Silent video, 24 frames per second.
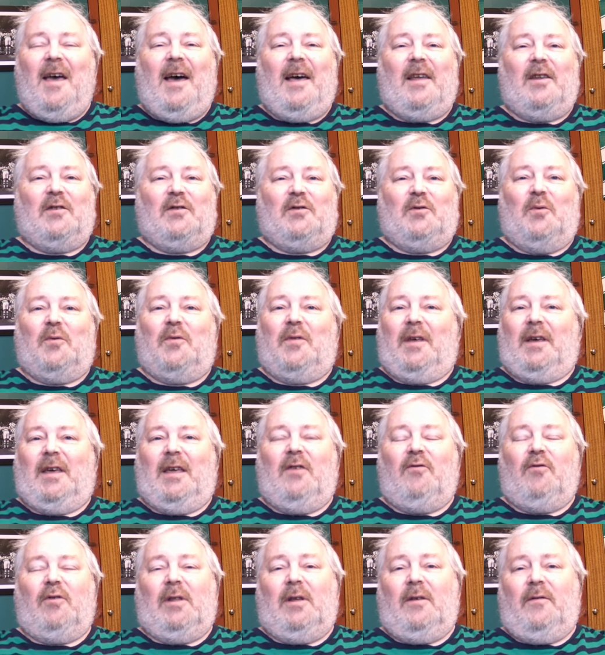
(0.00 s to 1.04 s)
I just don't think
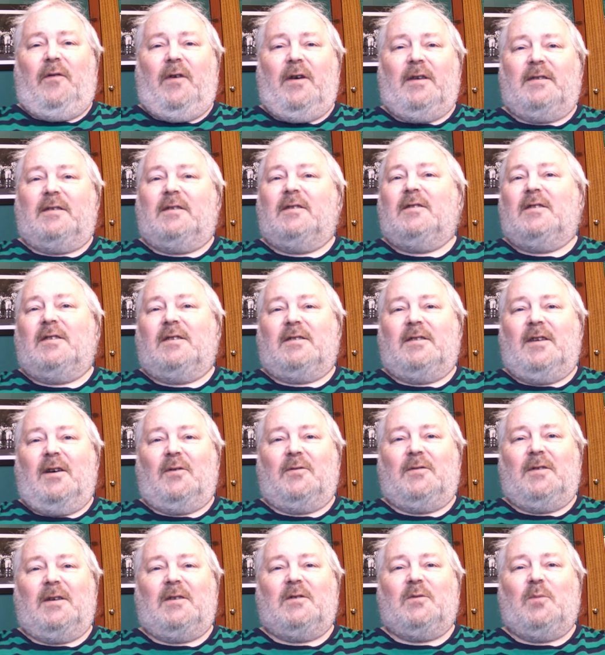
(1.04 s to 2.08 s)
he really fits into
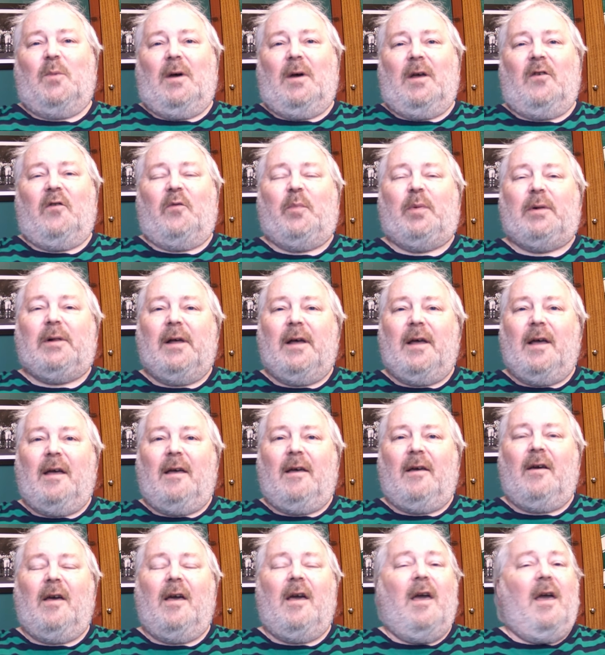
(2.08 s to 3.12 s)
Celtic's way of
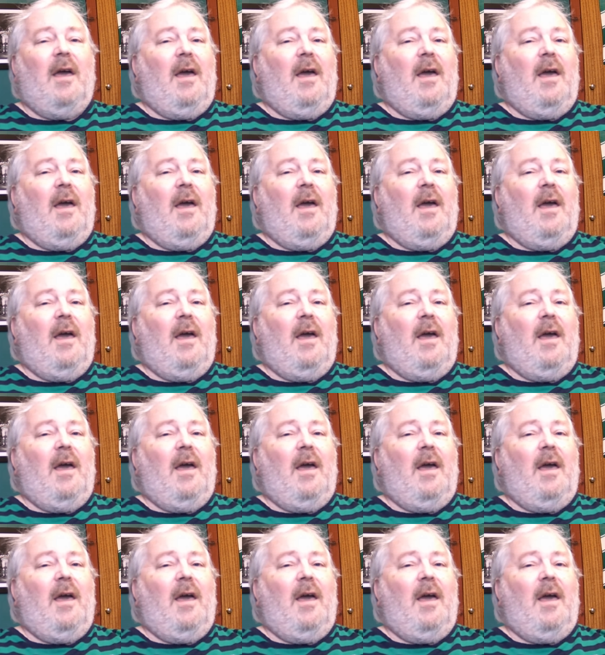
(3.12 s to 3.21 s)
playing,